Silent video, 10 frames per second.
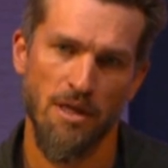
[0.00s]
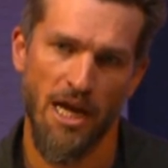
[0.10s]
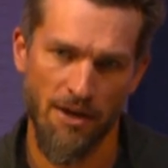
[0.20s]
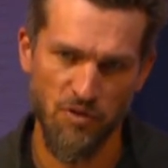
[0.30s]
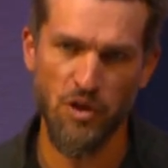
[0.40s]

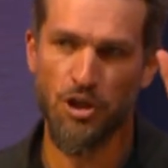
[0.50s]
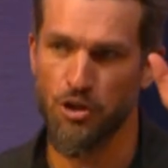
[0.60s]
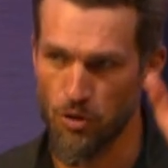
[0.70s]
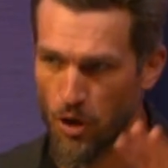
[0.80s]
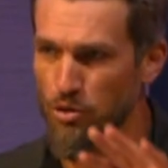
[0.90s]
After your
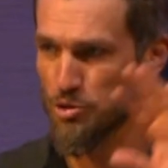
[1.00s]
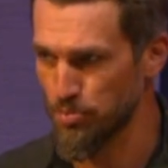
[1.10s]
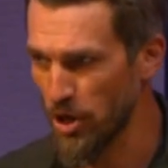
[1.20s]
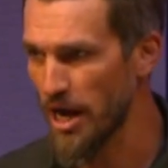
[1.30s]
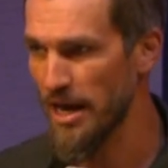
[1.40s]
gross
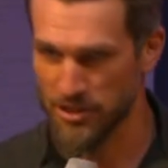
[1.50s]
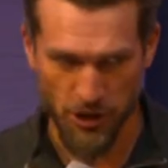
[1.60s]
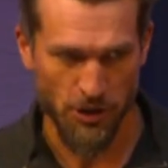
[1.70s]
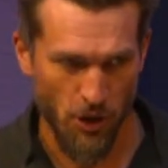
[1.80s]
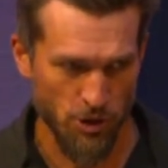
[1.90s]
profit, it's
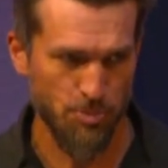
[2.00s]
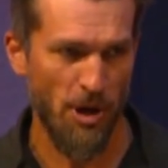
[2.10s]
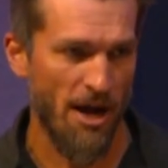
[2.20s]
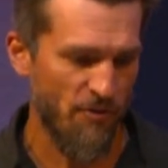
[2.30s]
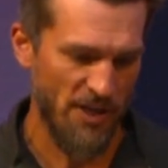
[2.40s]
your gross
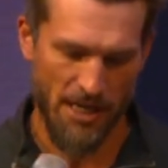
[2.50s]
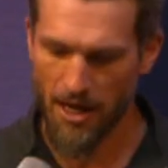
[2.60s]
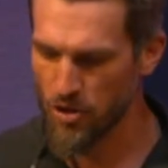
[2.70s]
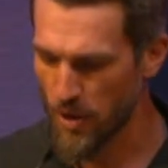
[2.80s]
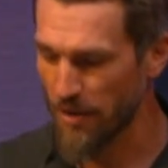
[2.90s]
profit.
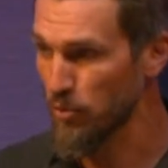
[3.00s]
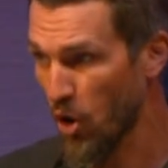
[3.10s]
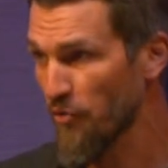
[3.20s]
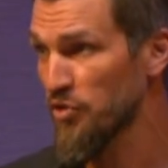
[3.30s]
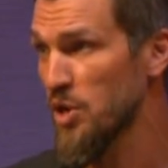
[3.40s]
Now you have,
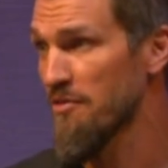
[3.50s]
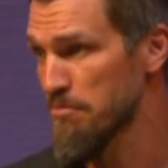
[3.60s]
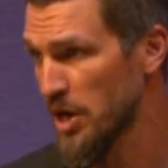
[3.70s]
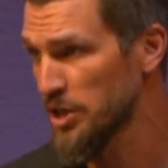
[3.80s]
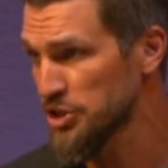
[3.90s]
hopefully you have
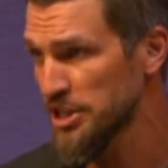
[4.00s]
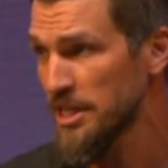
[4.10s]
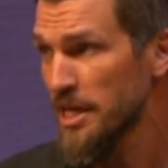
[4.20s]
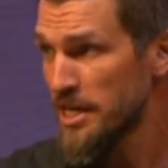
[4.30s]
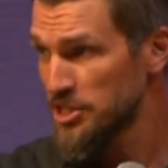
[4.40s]

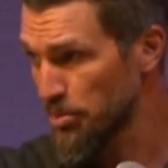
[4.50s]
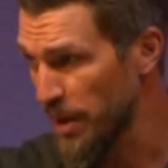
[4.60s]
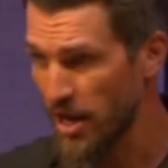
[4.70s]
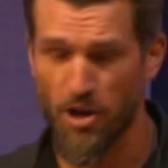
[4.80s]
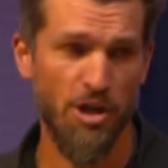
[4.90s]
margin to
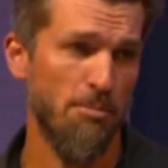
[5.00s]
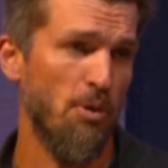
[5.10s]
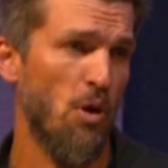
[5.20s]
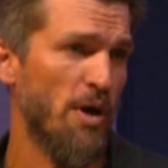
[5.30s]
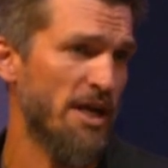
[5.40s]
pay all your
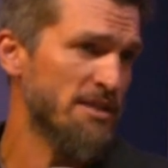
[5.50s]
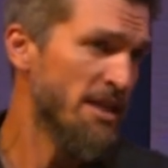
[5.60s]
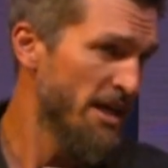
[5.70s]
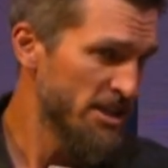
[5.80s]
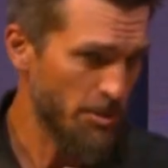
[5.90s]
employees,
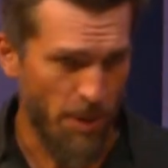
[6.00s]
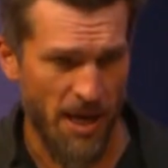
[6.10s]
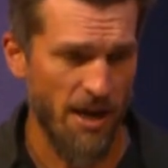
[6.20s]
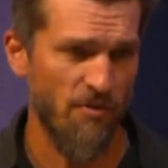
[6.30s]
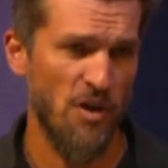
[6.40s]
to
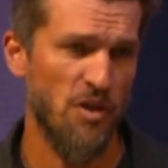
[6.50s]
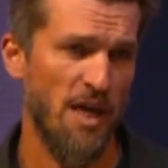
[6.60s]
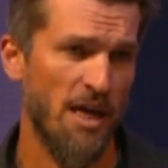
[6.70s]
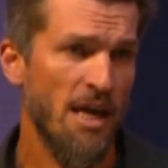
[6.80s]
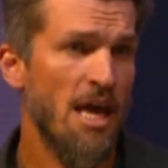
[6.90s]
pay
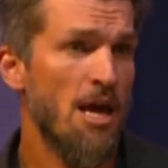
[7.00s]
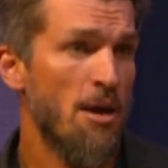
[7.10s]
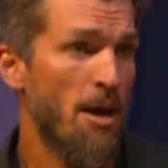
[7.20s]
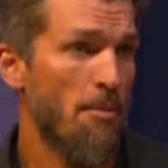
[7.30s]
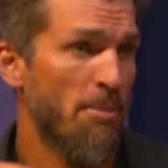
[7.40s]
everything.
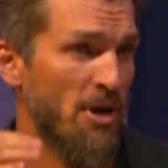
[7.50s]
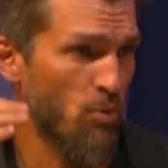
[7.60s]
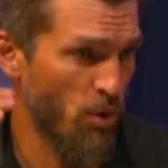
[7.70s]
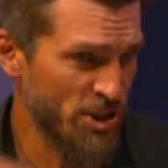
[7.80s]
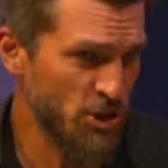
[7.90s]
But
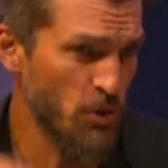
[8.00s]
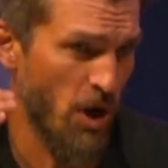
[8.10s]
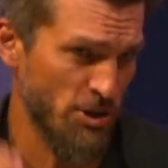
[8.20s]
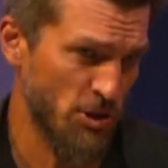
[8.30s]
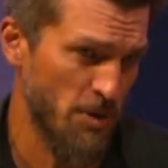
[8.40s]
what do you
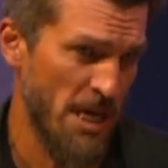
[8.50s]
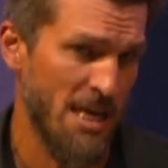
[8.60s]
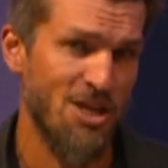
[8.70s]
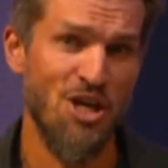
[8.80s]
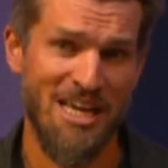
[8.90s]
also
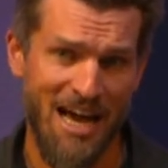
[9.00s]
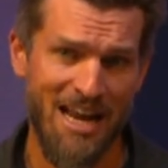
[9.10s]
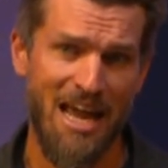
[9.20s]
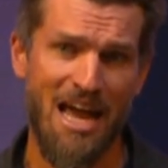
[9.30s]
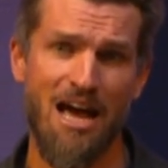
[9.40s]
need? You got
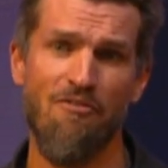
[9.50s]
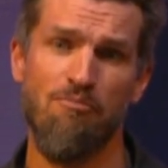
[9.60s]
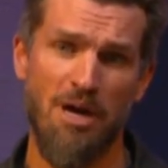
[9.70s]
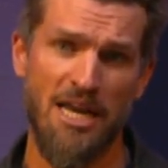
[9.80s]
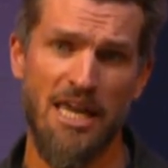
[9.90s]
to have
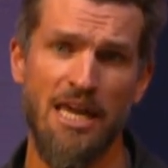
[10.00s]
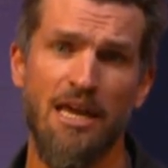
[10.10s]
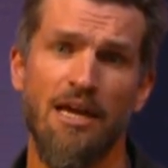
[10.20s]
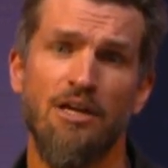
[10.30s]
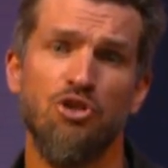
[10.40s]

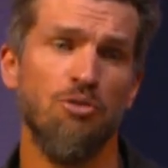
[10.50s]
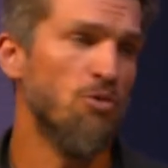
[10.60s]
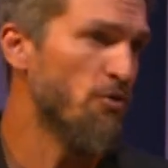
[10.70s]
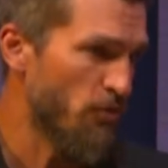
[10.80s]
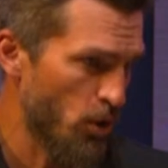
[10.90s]
money to
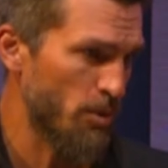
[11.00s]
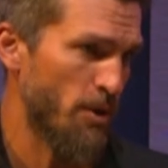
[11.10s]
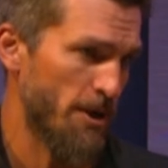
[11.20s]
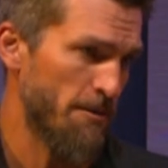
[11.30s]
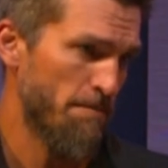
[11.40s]
move
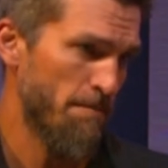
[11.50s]
forward.